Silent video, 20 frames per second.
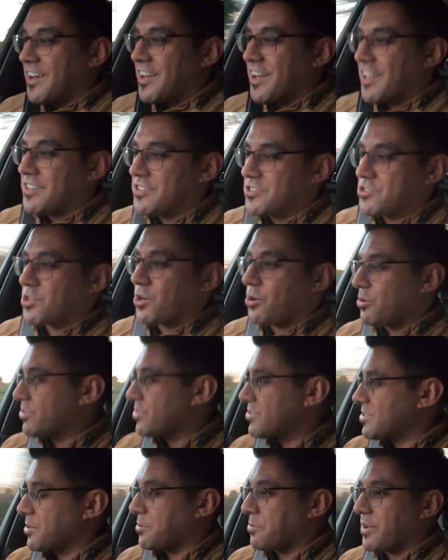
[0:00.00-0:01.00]
and so
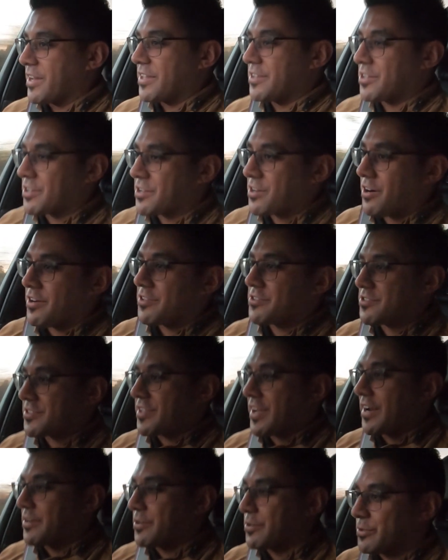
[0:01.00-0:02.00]
does the way the car just
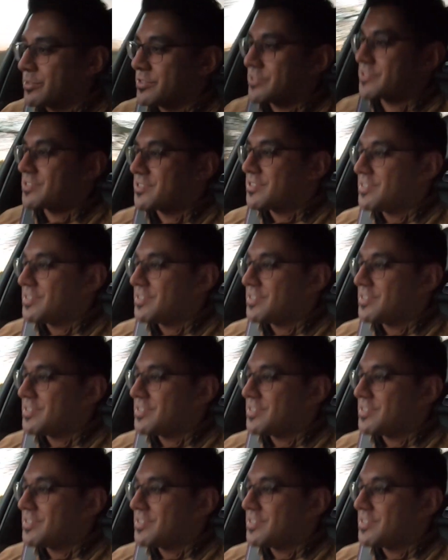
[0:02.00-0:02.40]
handles.